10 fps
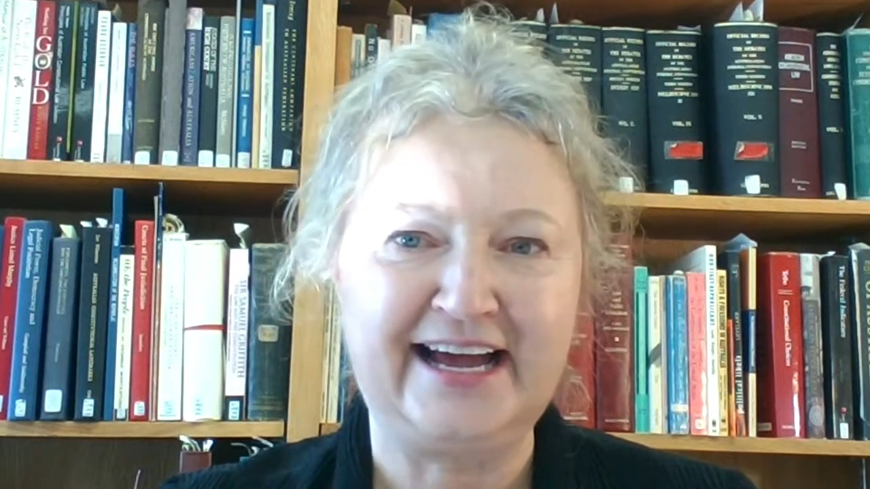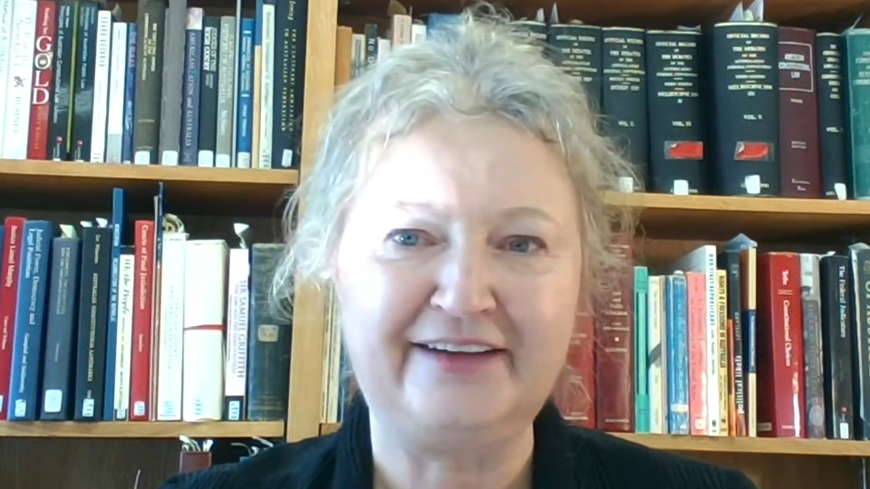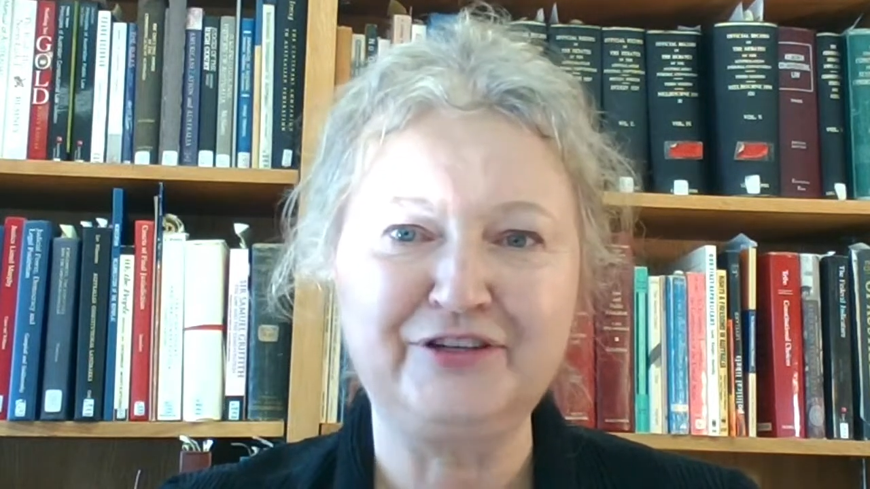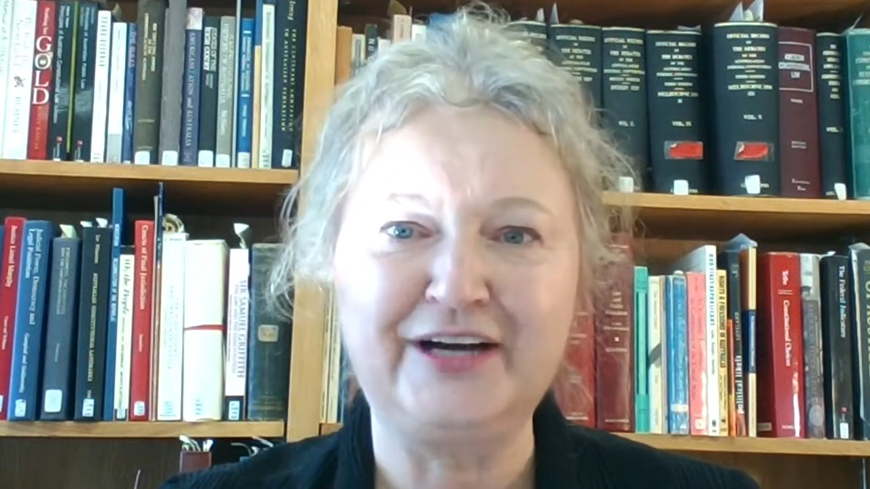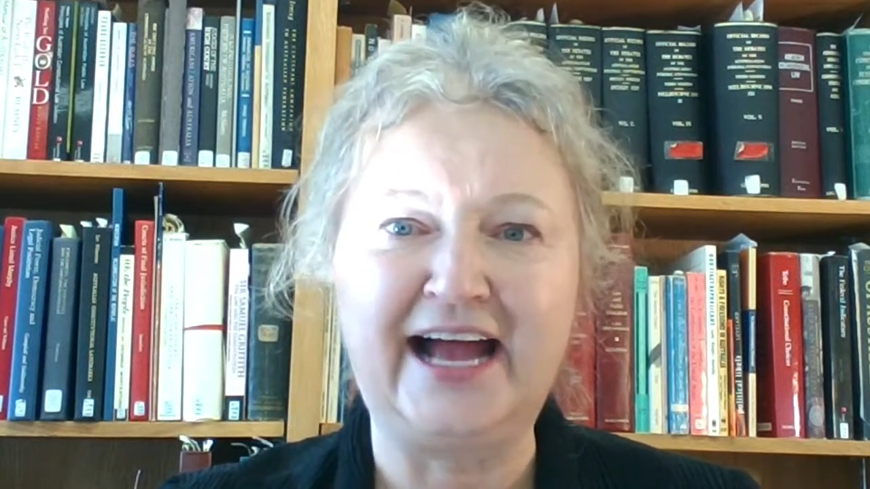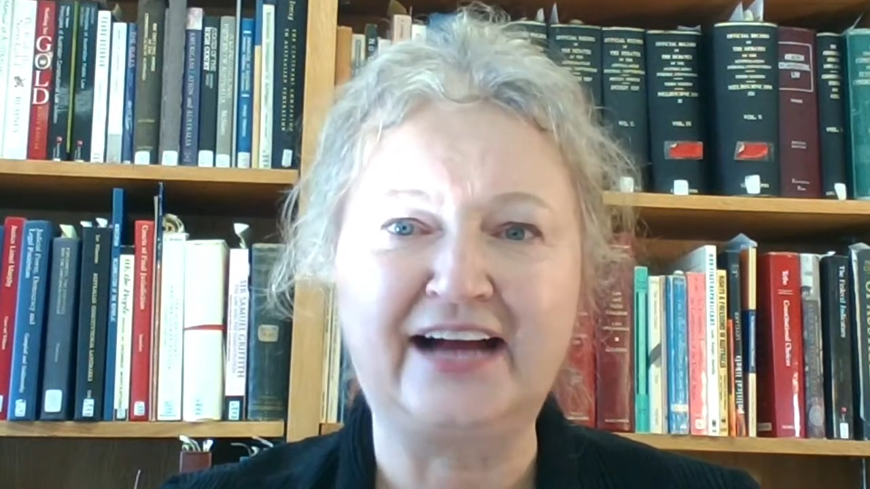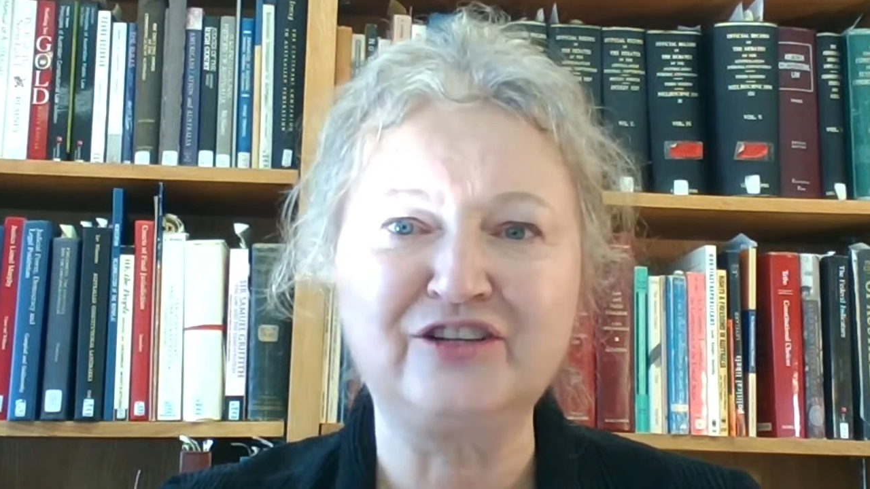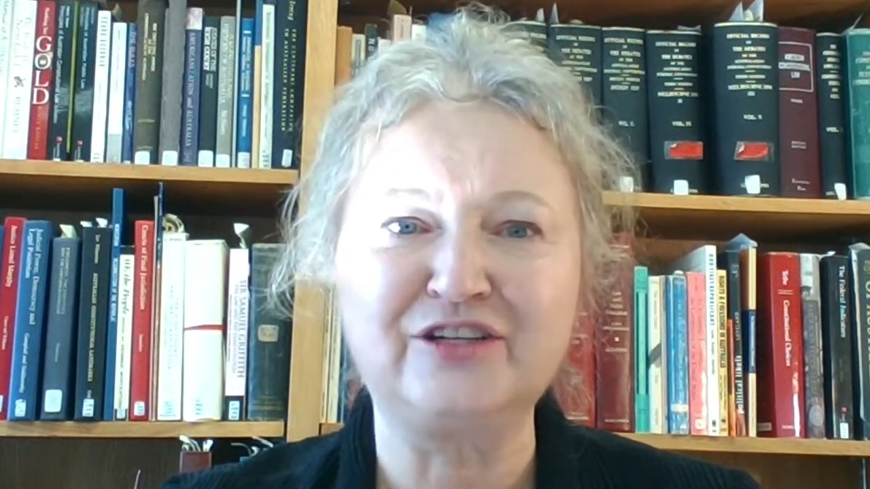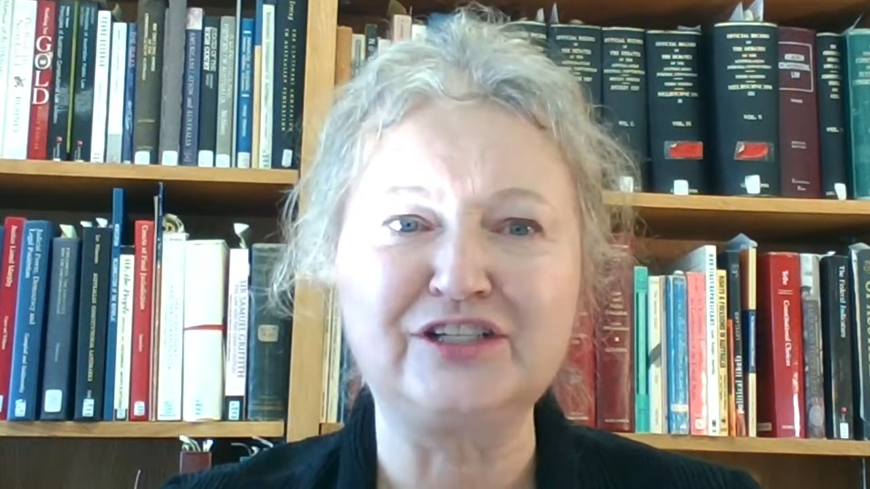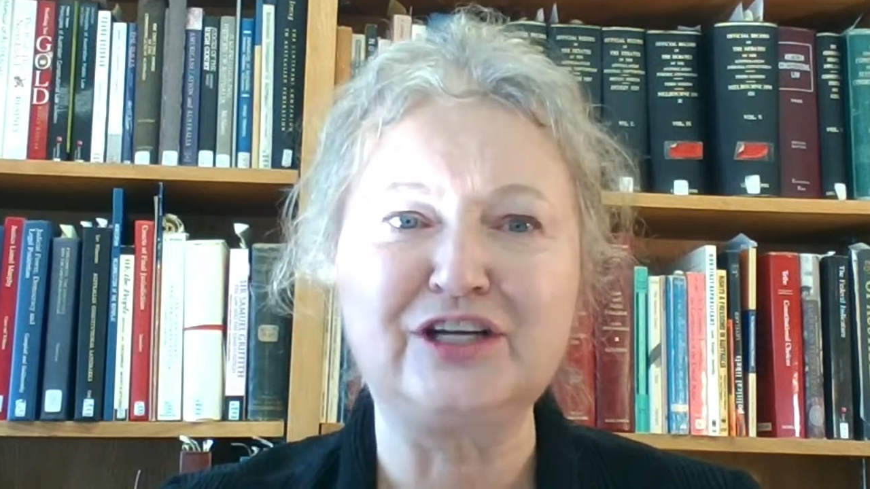after
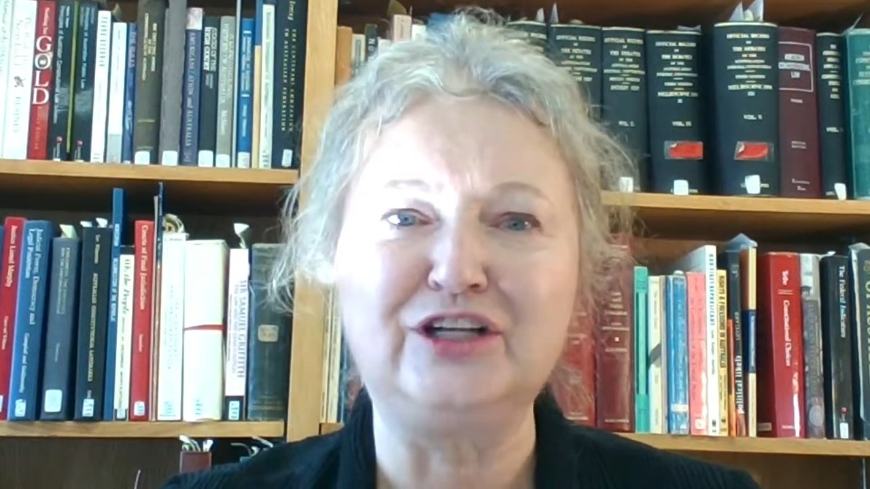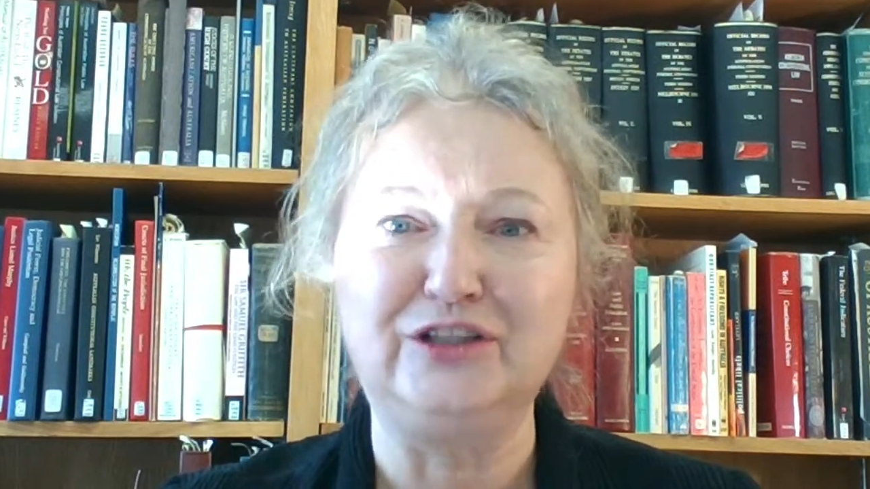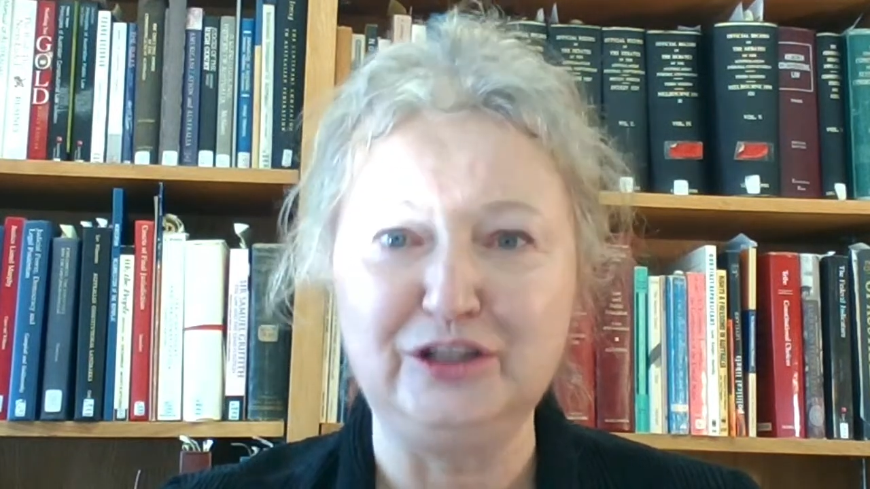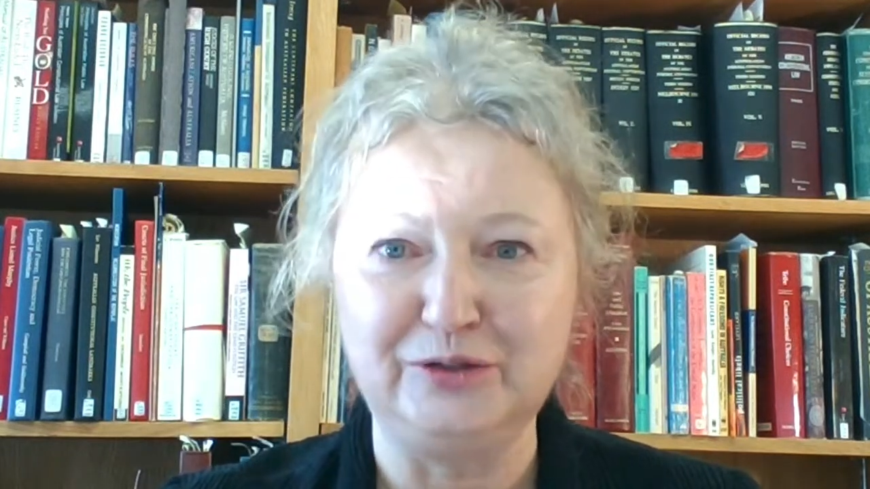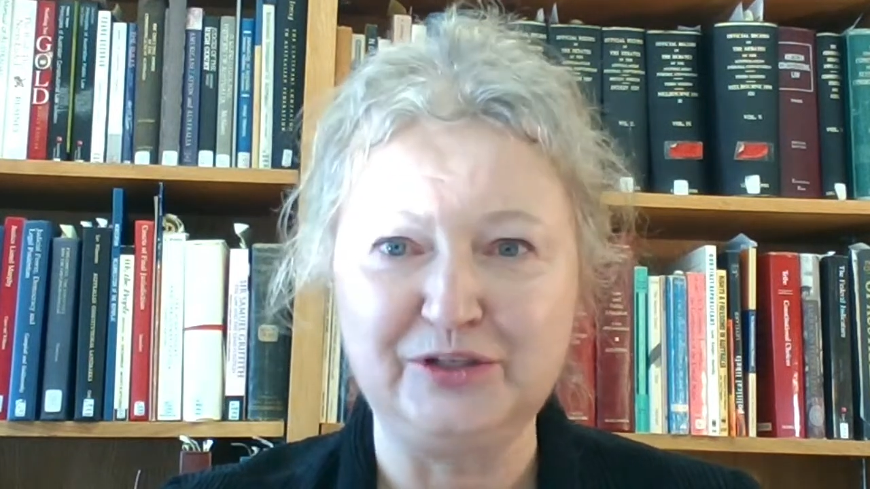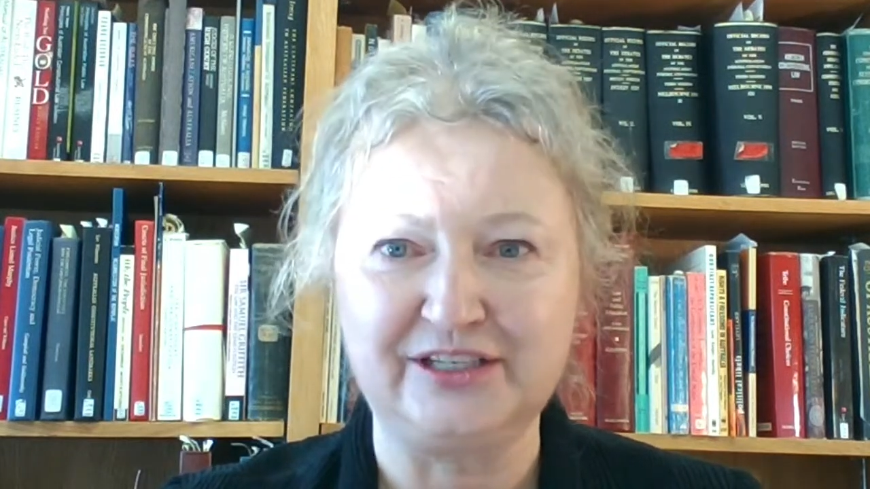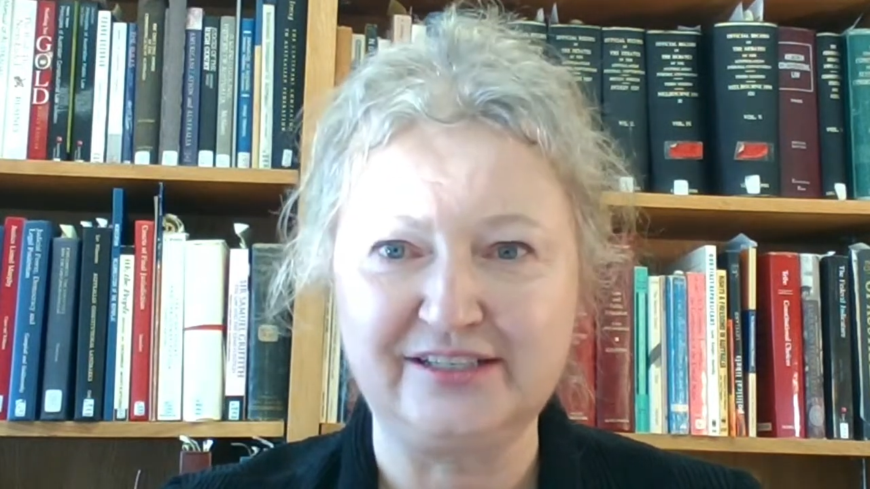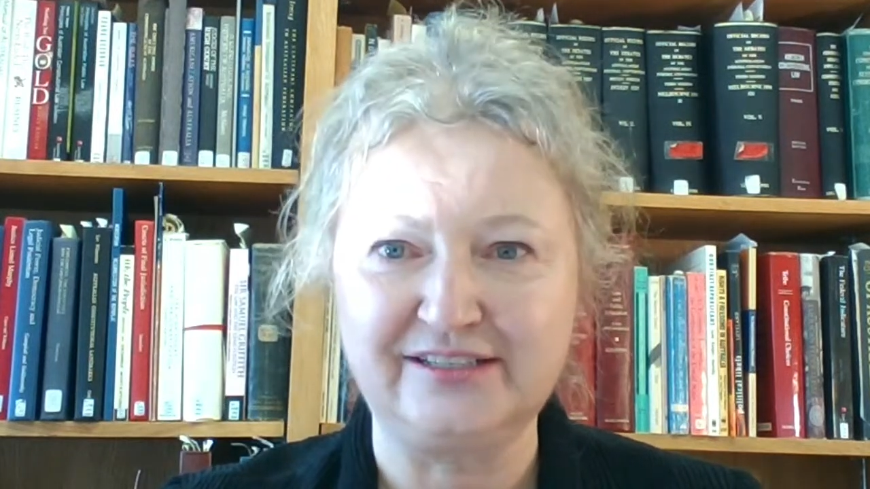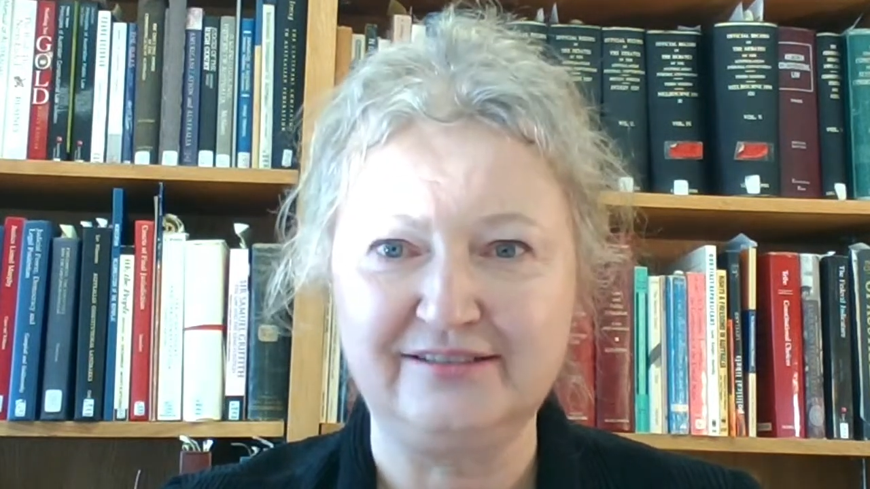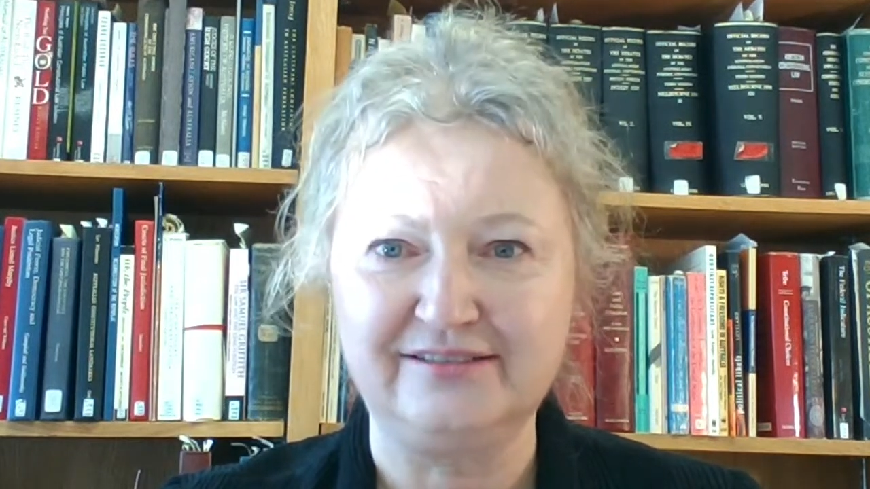actress loses.